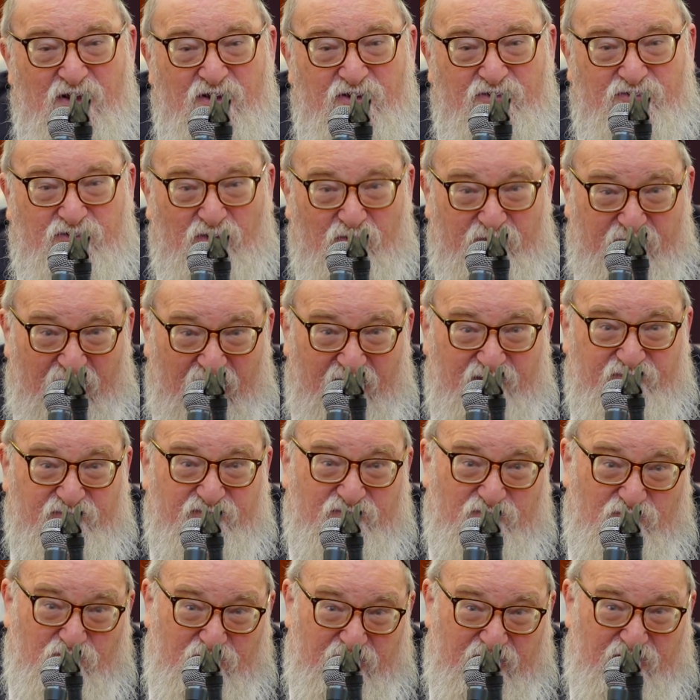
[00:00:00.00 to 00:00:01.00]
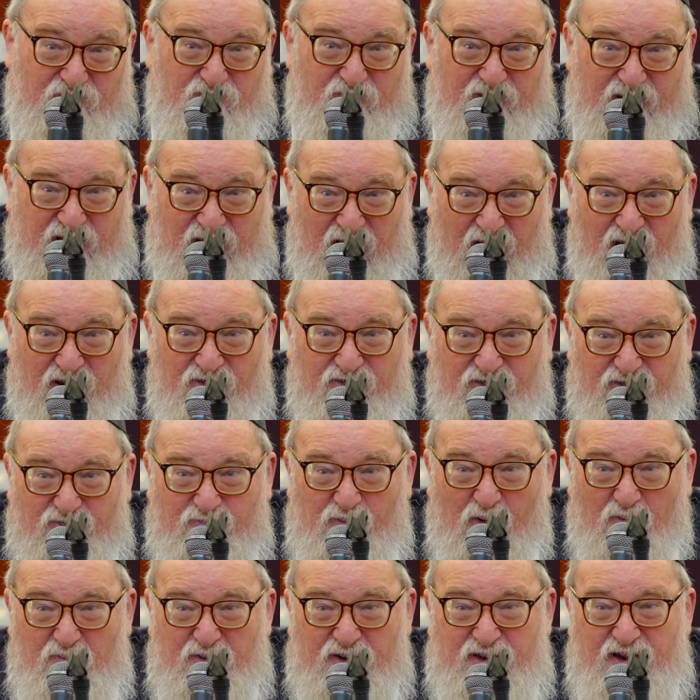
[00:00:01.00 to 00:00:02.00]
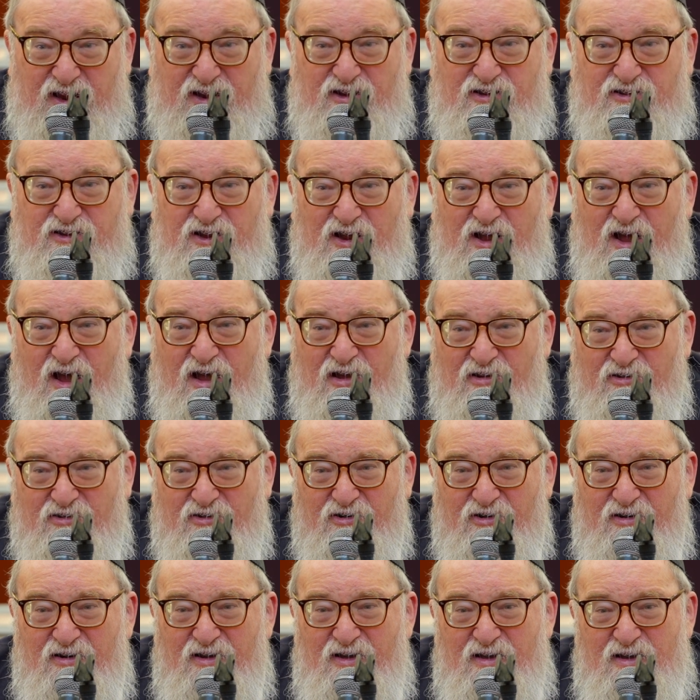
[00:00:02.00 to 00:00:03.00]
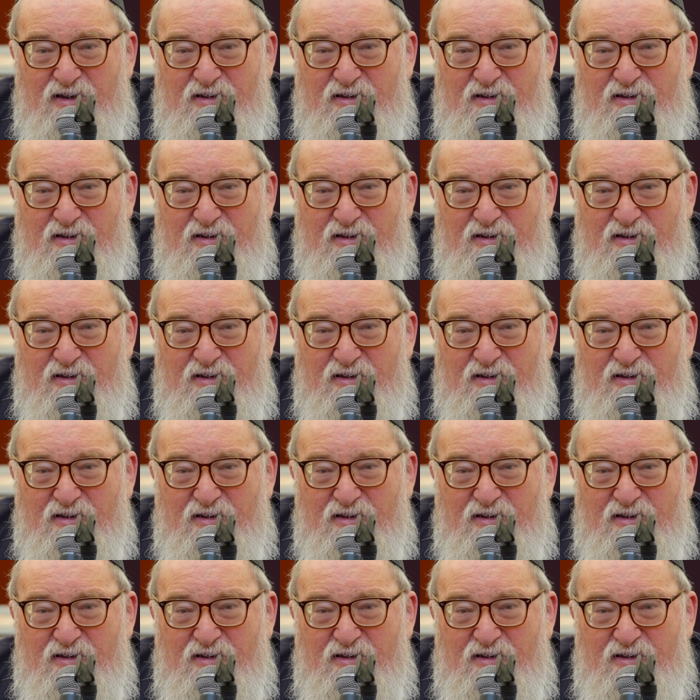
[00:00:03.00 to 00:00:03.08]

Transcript: So yes, we conquered what we needed to conquer,